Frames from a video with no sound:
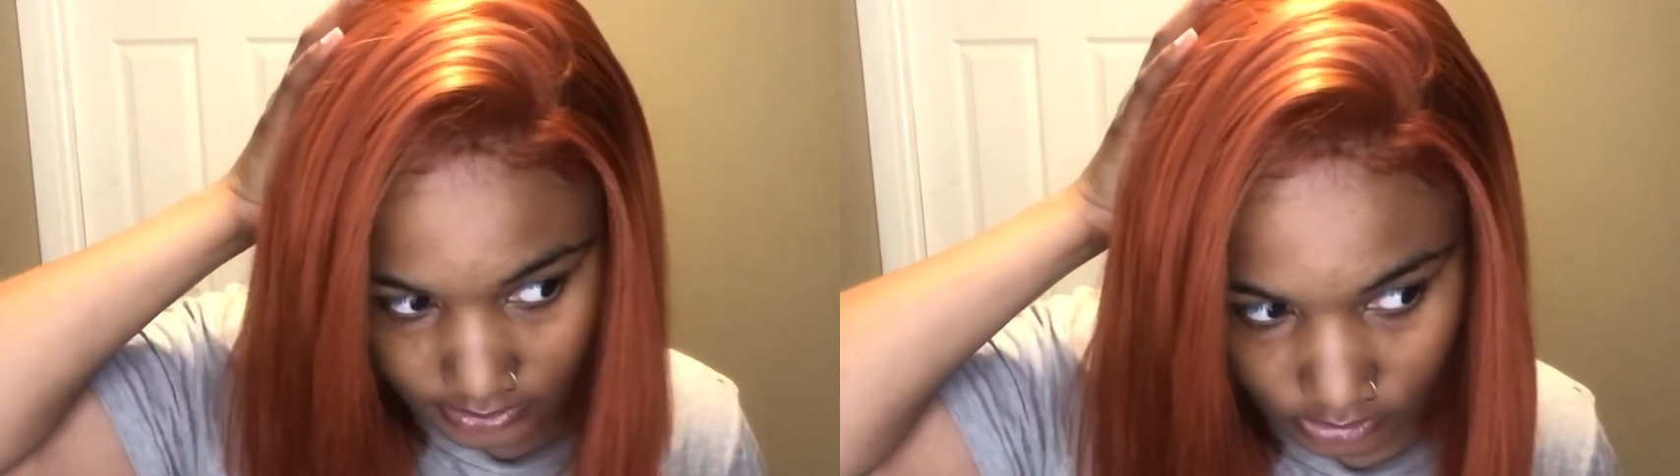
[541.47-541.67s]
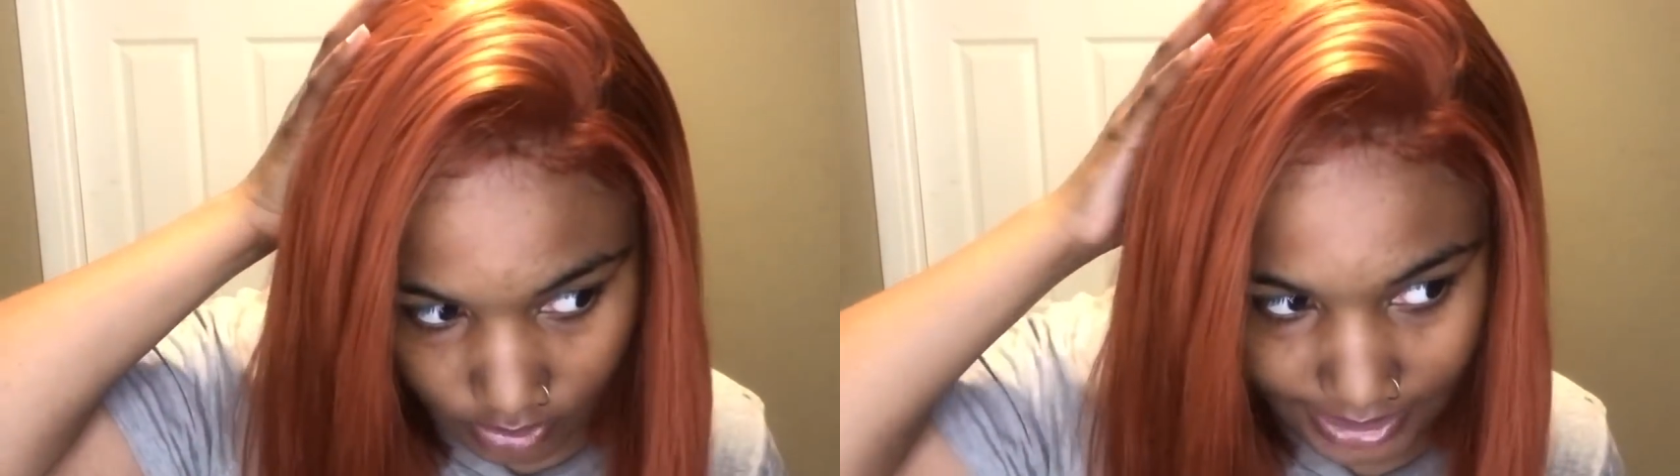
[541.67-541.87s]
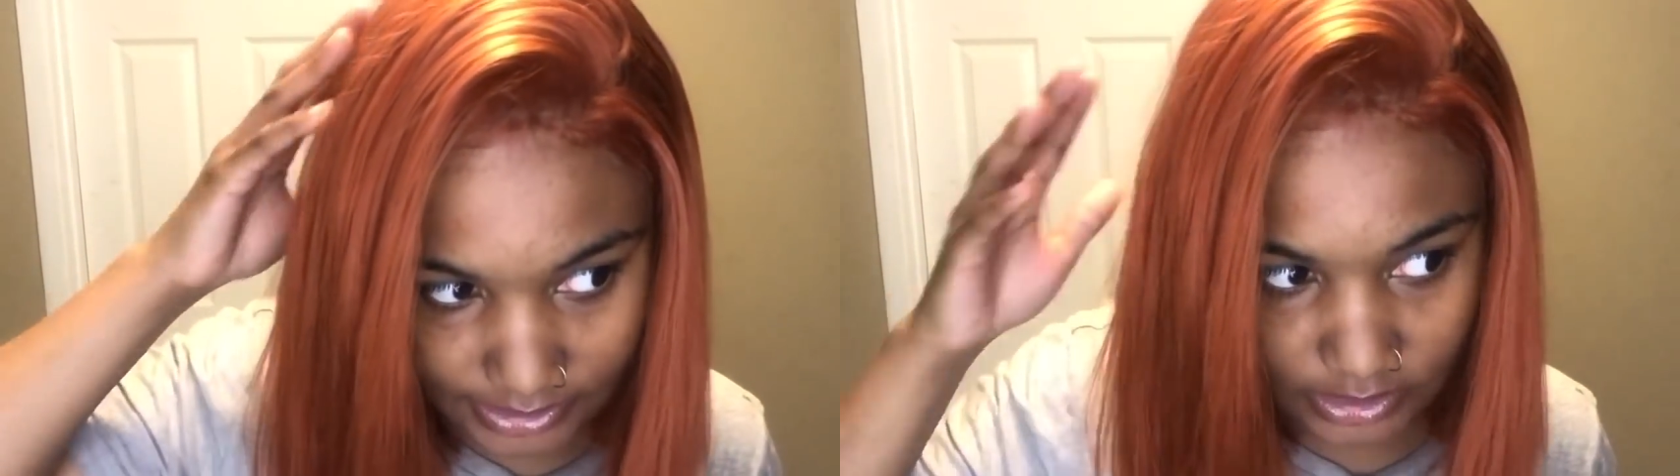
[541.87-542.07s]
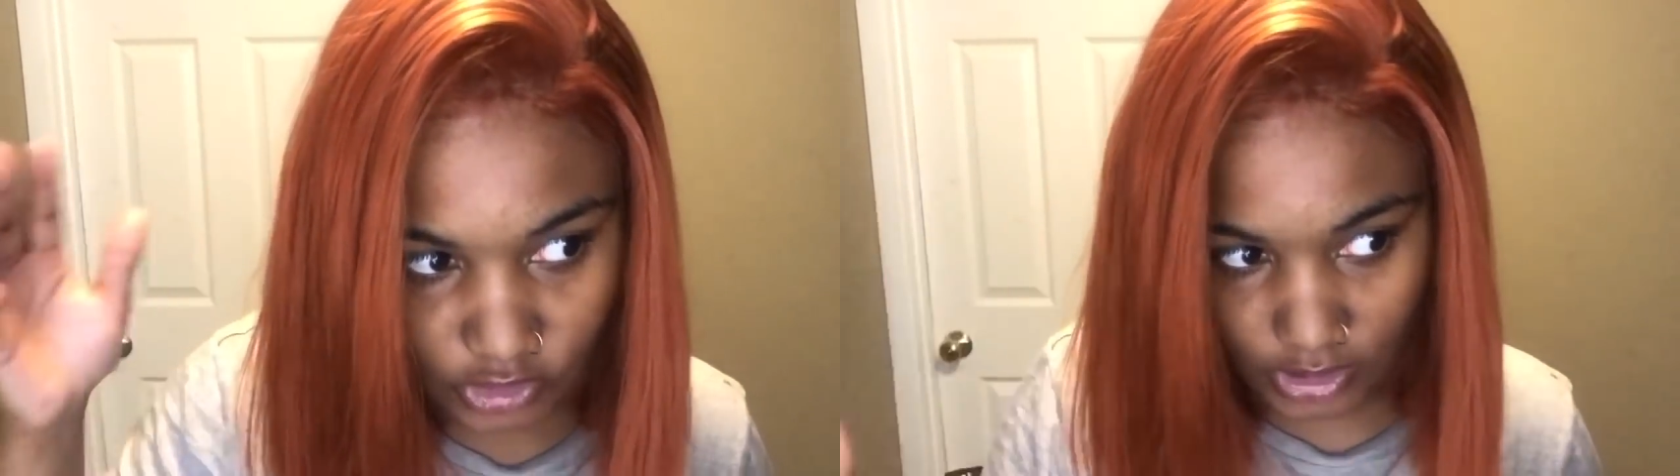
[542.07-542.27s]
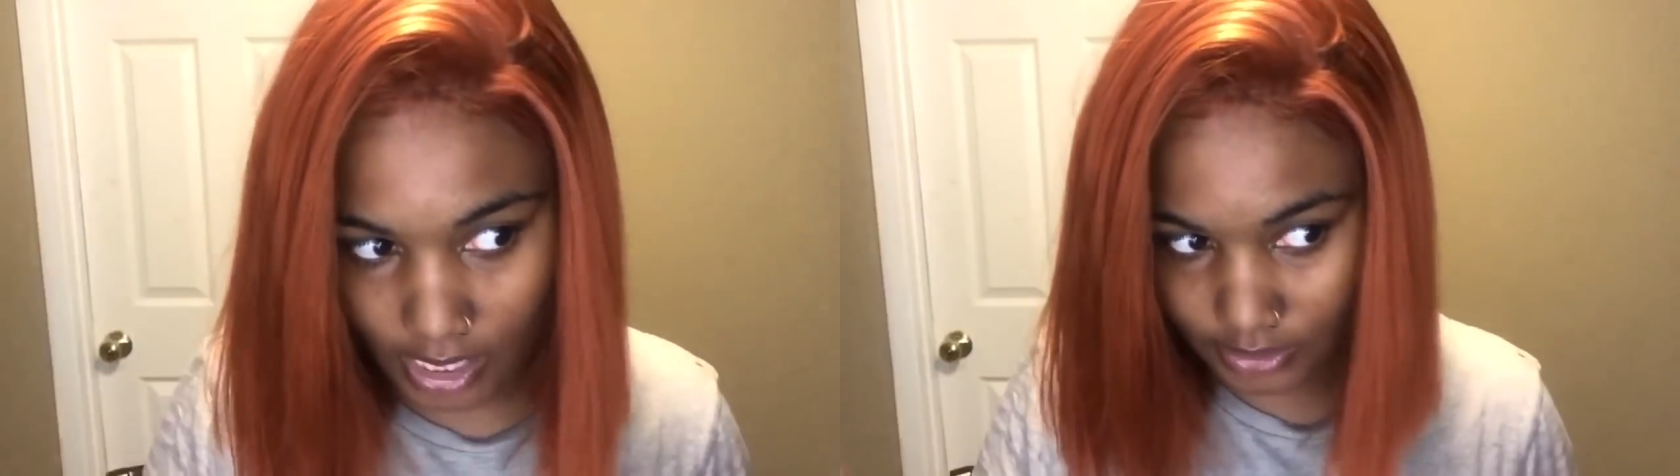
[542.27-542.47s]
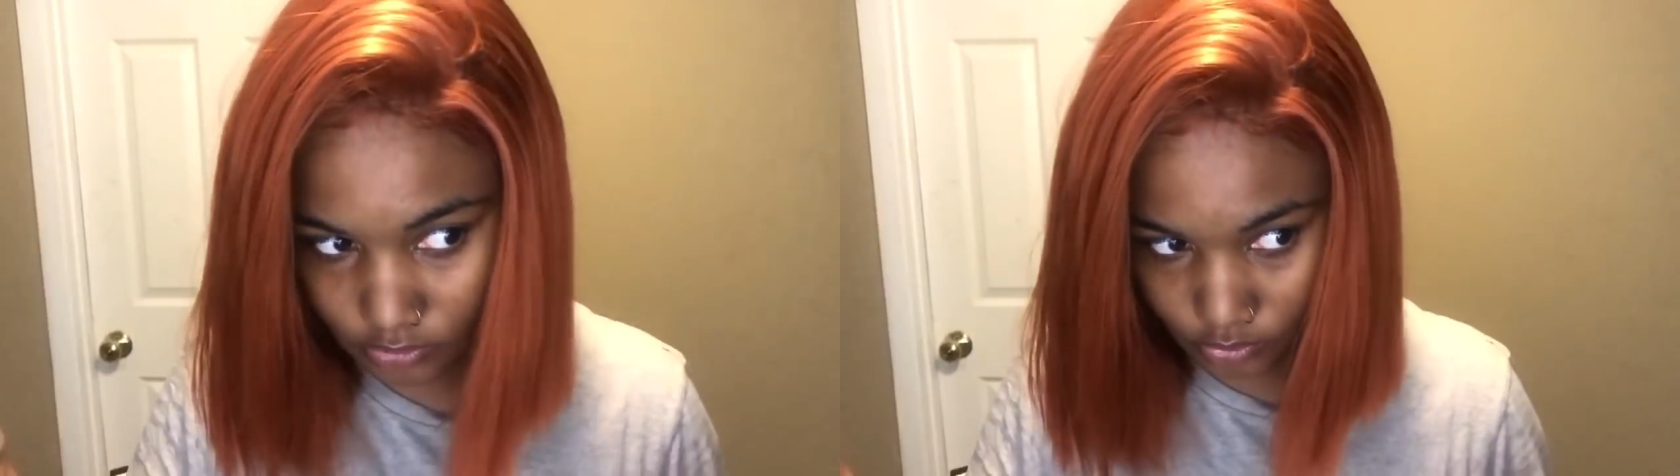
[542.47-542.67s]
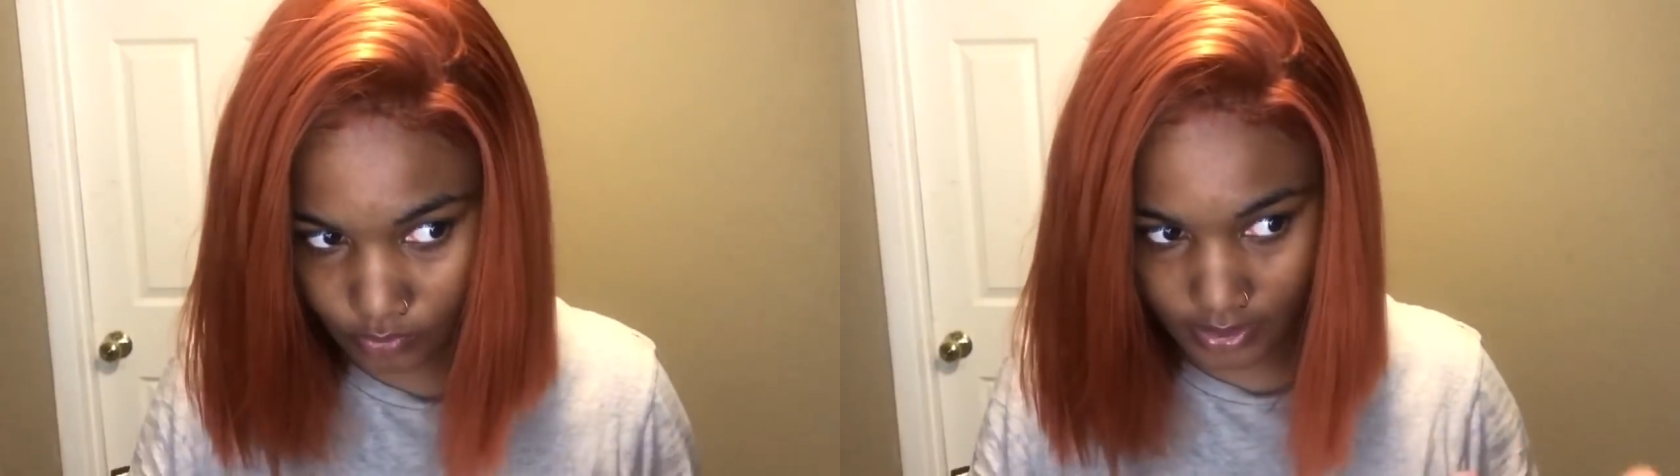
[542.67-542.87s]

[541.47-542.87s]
It still has a shine to